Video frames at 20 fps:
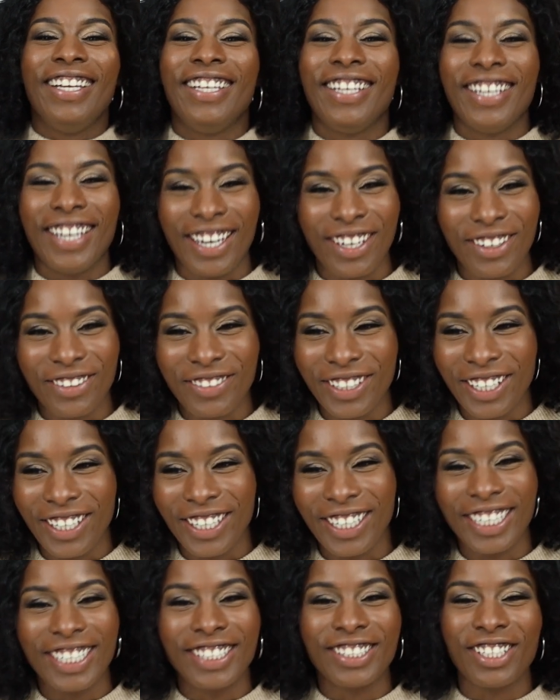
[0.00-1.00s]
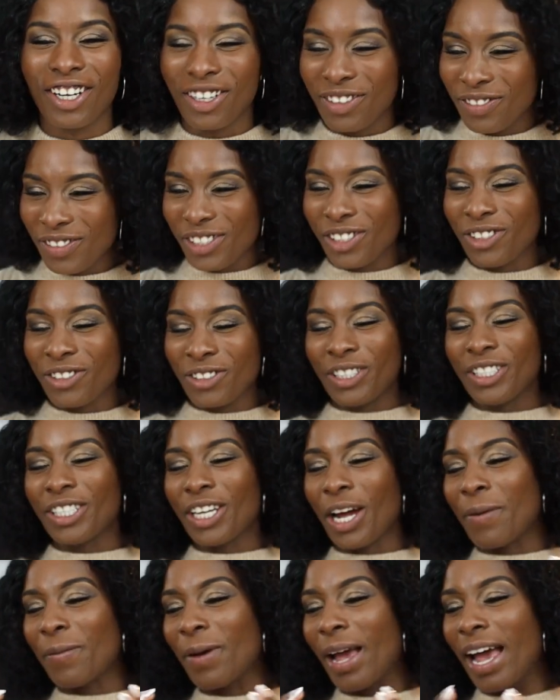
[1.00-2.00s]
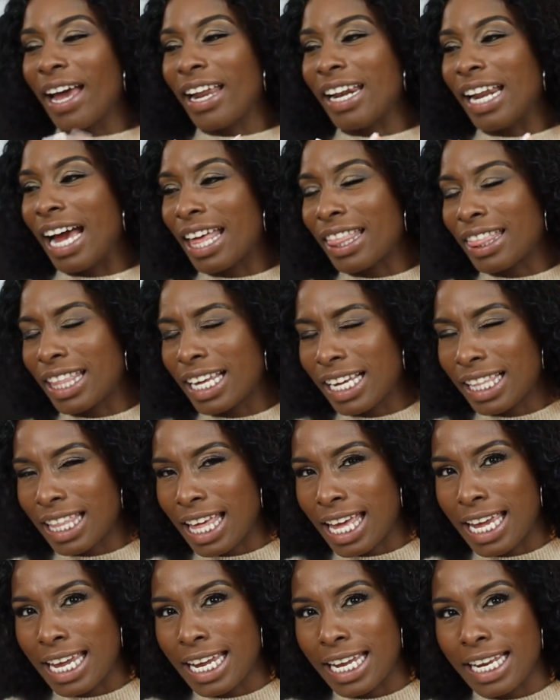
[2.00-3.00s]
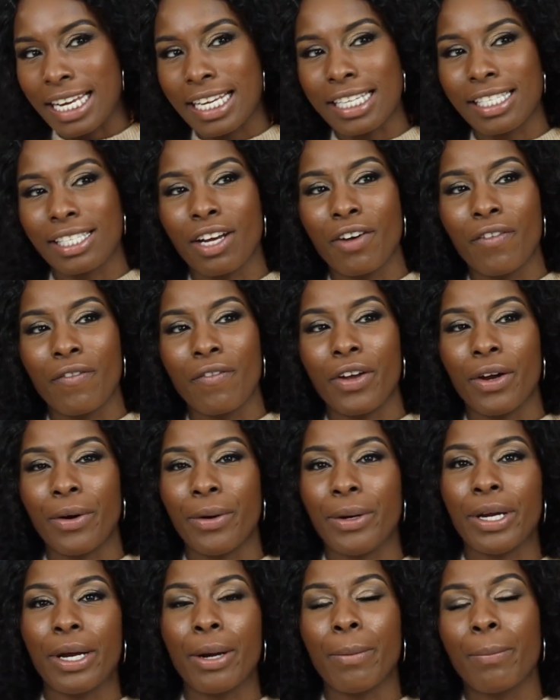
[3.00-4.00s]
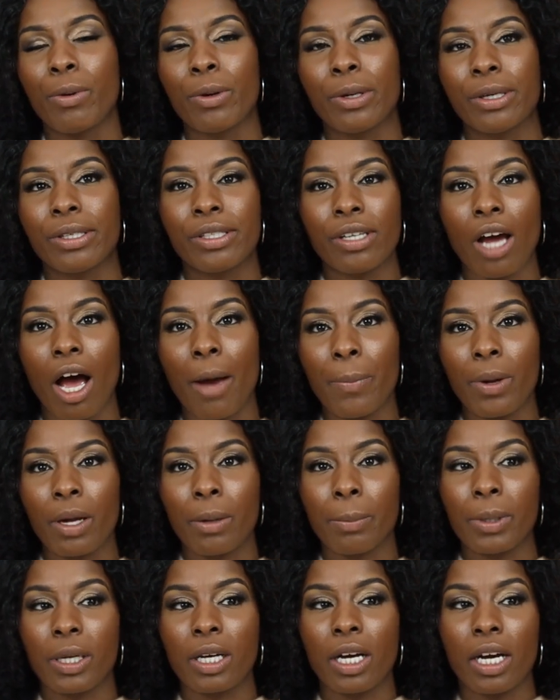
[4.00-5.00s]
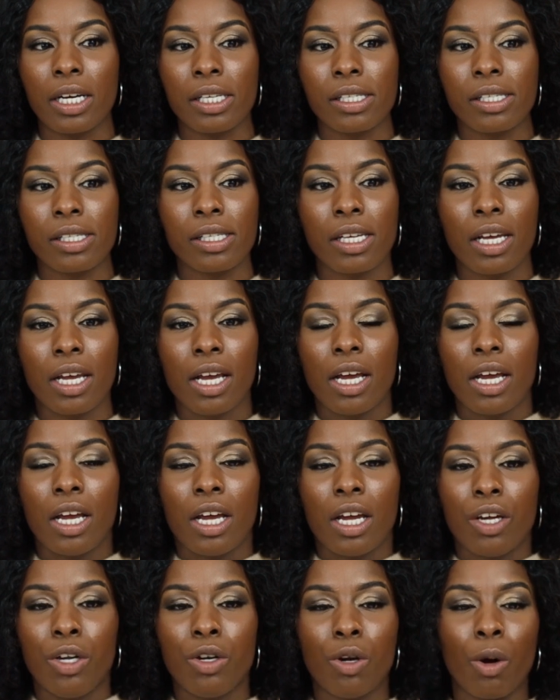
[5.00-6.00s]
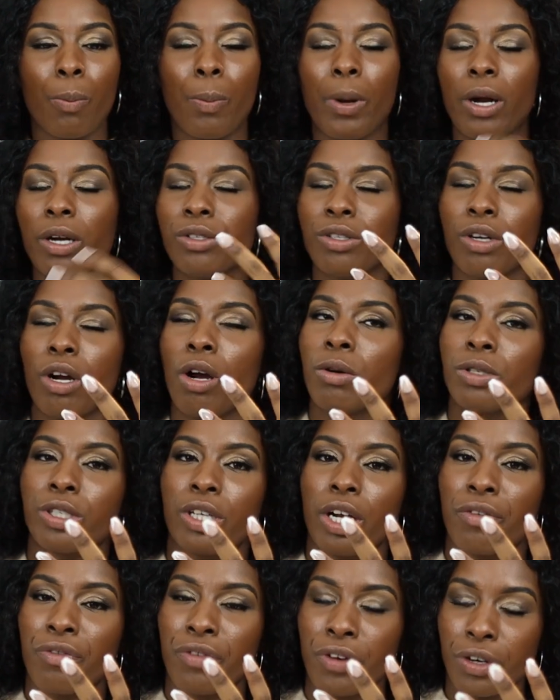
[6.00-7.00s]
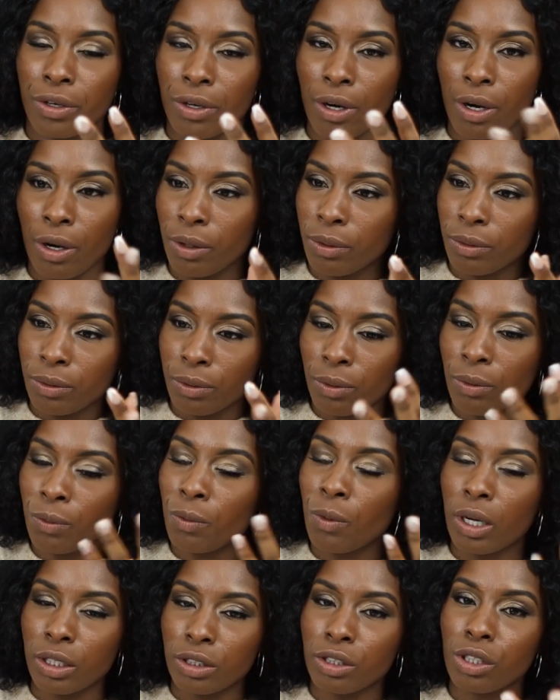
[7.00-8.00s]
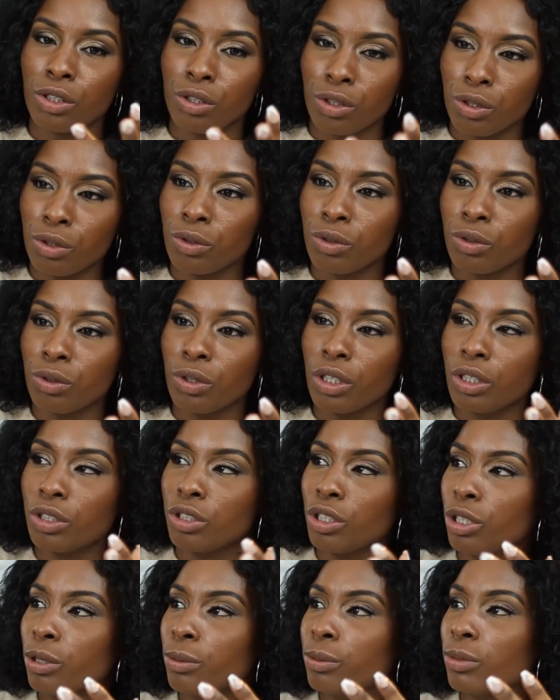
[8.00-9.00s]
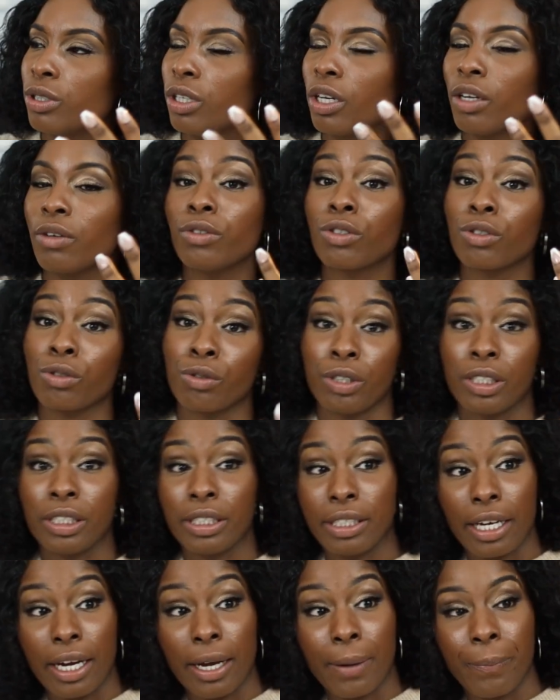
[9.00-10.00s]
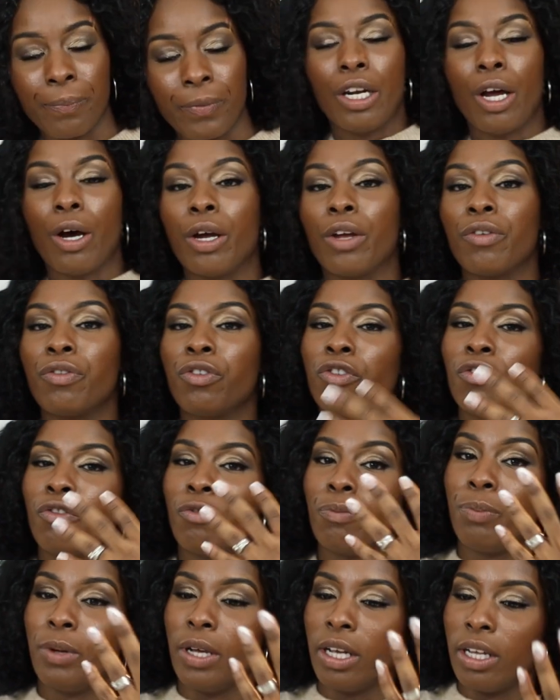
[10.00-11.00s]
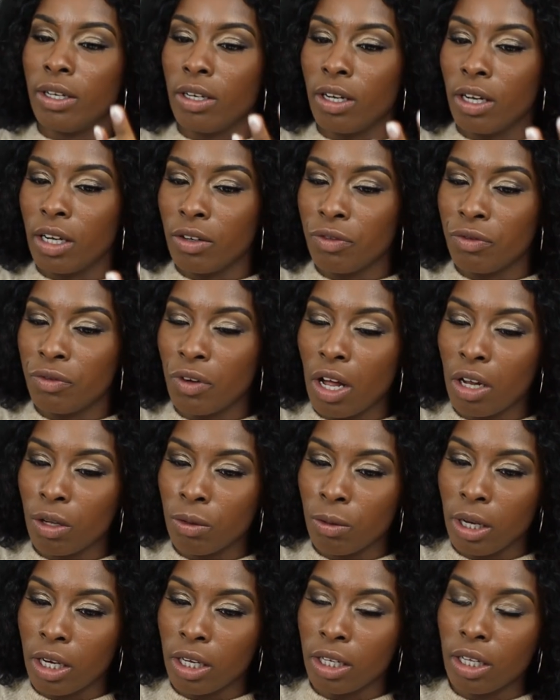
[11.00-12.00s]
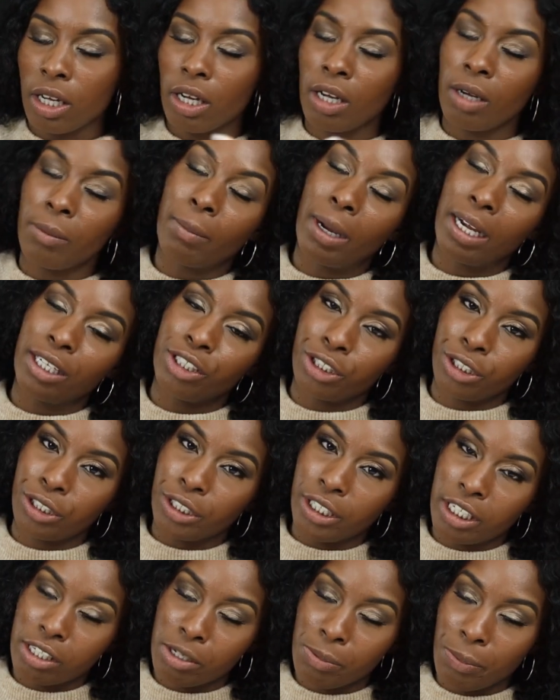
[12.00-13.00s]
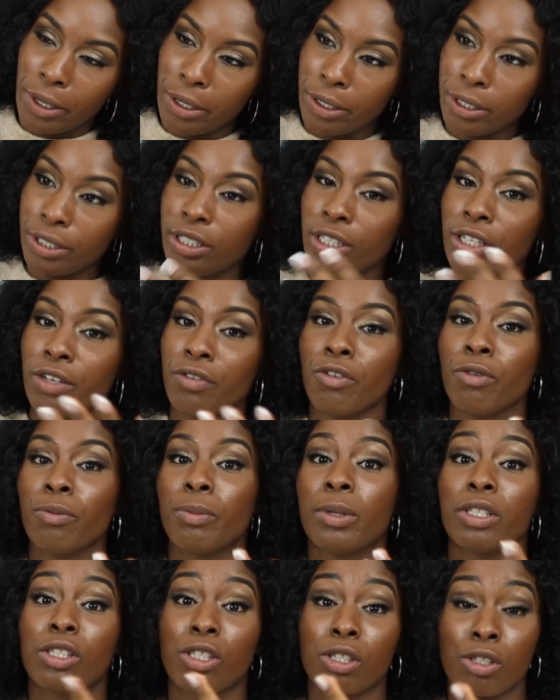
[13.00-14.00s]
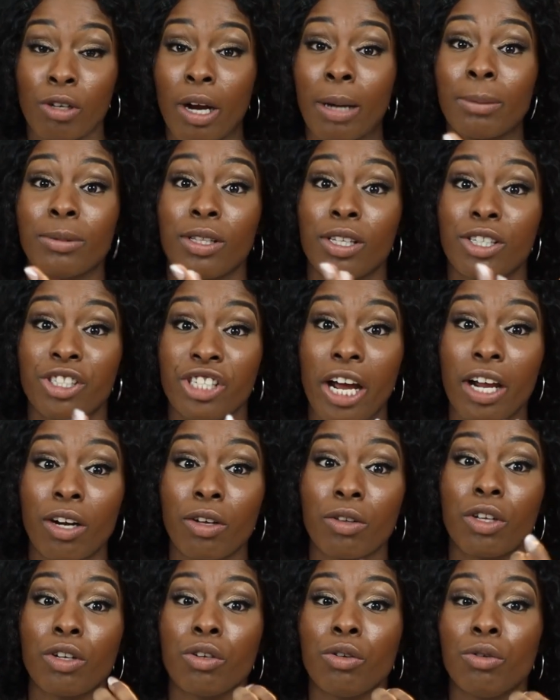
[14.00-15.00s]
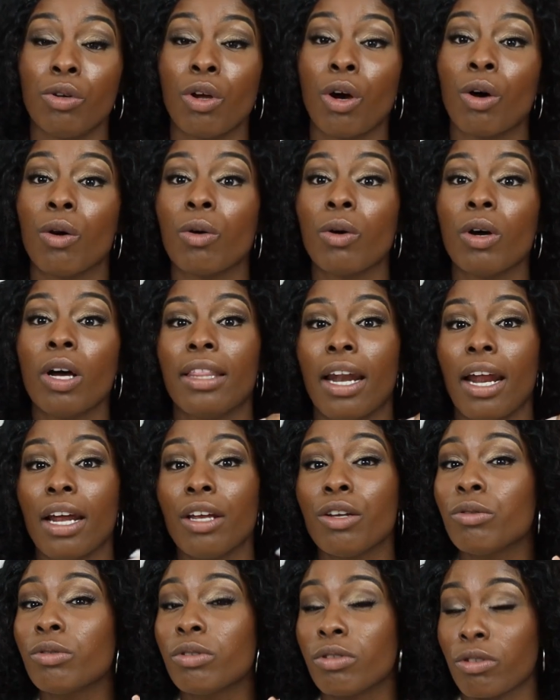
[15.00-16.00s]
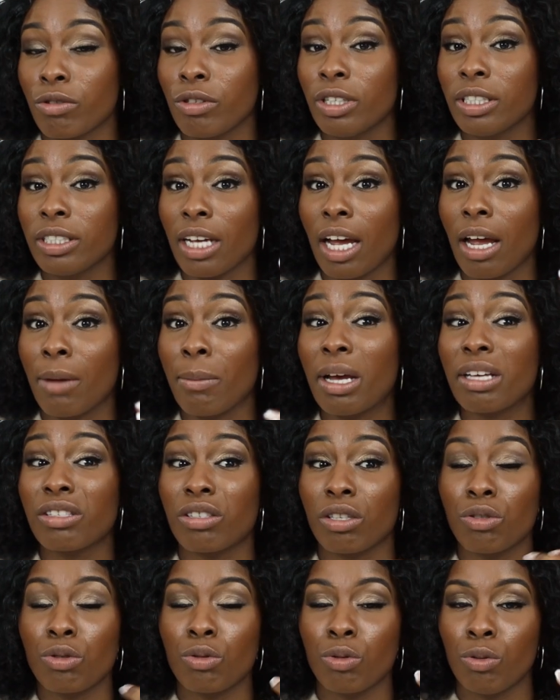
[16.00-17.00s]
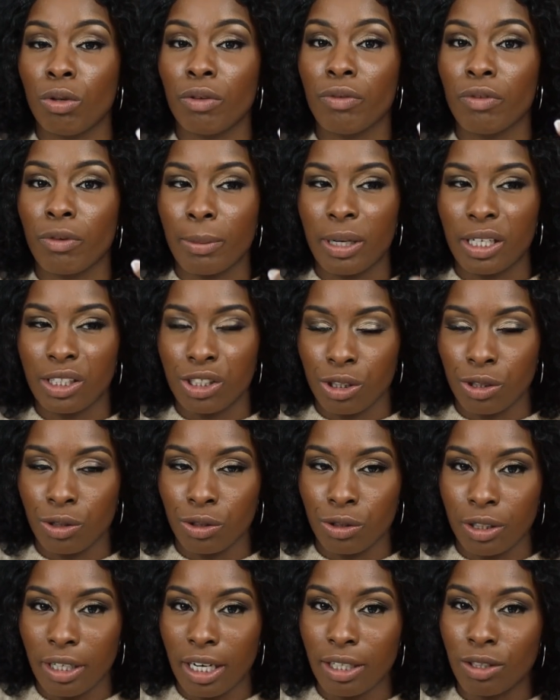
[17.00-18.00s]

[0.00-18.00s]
Here we are again talking about screen time. And I think that it is a very important topic because, parents are always trying to figure out what to do in terms of screen time. Now, if you've been following my journey as a parent and if you've been subscribed to the channel, then you know that I use screen time as a tool for my children.